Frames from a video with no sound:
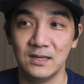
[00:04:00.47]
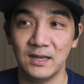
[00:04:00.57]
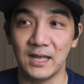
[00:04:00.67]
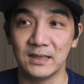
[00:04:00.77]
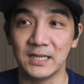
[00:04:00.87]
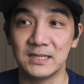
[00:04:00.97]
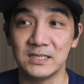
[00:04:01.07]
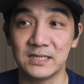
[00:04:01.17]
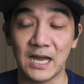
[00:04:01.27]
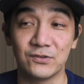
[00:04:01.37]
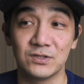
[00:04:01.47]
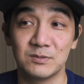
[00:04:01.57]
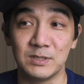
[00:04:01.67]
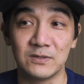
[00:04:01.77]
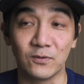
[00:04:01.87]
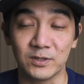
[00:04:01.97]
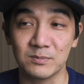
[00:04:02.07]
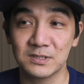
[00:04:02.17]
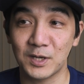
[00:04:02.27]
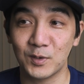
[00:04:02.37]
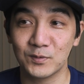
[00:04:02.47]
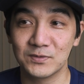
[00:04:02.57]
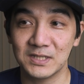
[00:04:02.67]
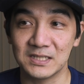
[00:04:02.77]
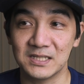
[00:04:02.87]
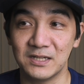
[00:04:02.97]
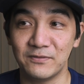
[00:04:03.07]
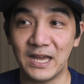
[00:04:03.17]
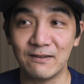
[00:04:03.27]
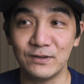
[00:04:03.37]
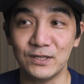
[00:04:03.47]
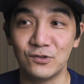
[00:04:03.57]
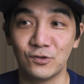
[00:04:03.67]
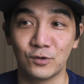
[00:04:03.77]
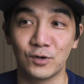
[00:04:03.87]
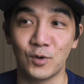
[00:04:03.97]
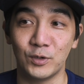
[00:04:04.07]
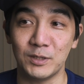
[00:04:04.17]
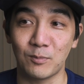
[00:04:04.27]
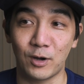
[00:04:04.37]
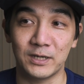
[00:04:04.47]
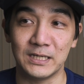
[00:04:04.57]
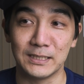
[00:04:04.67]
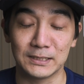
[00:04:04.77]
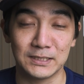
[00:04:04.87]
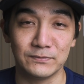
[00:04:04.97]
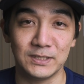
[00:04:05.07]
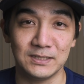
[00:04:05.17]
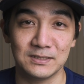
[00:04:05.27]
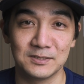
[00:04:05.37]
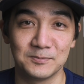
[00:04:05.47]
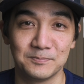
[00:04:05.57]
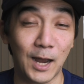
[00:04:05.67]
and let these gadgets speak for themselves instead of heavy sugarcoating marketing activities.